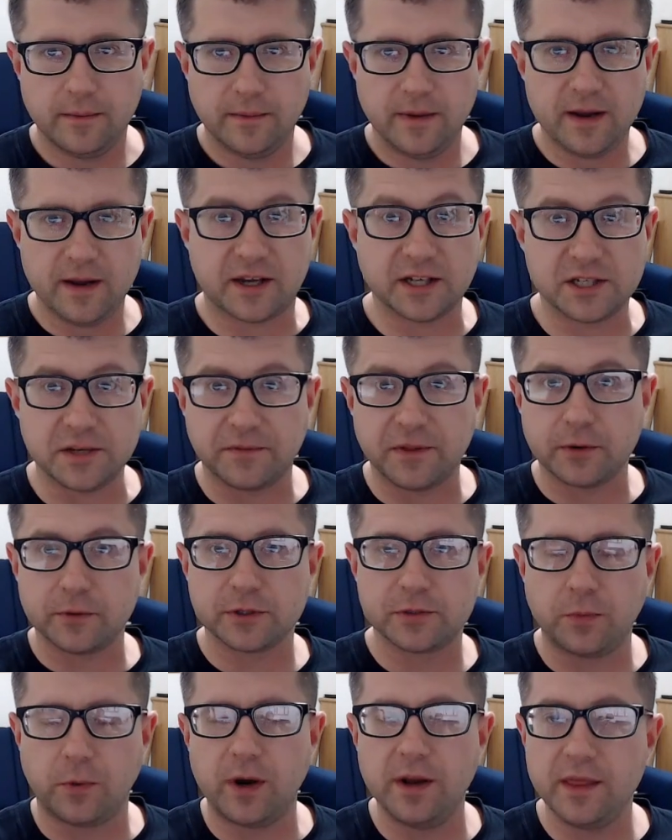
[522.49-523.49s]
Because if there
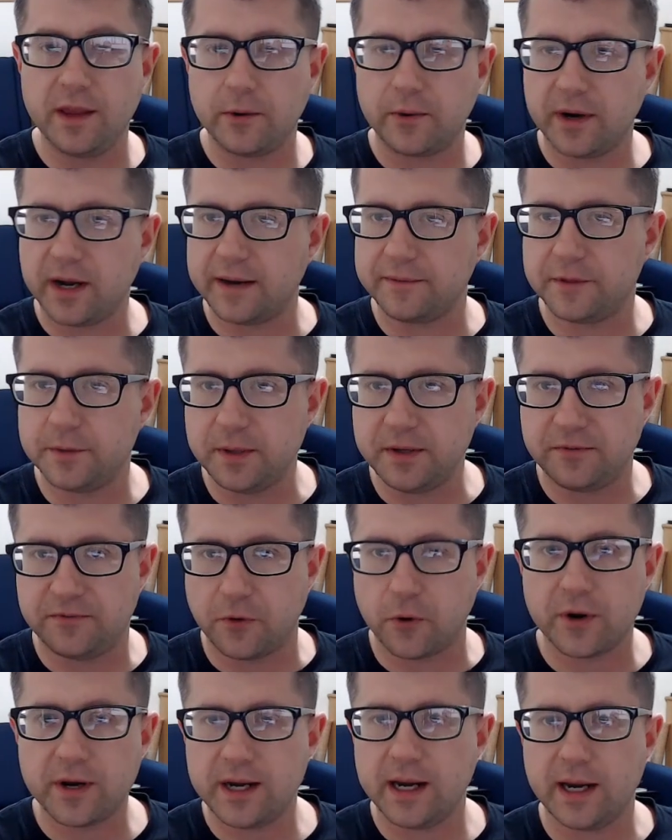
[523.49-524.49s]
was one, there would have to be
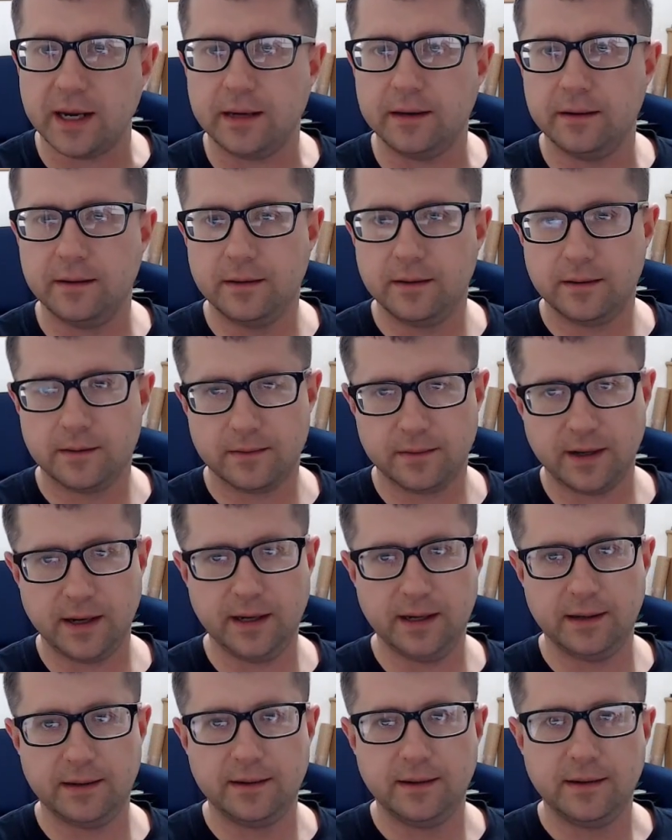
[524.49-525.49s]
48,
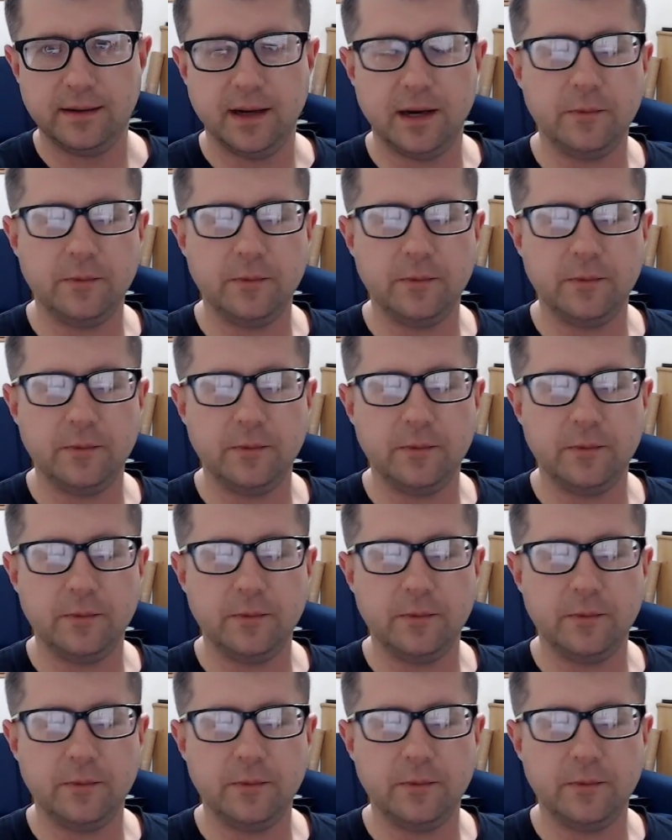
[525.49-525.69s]
right?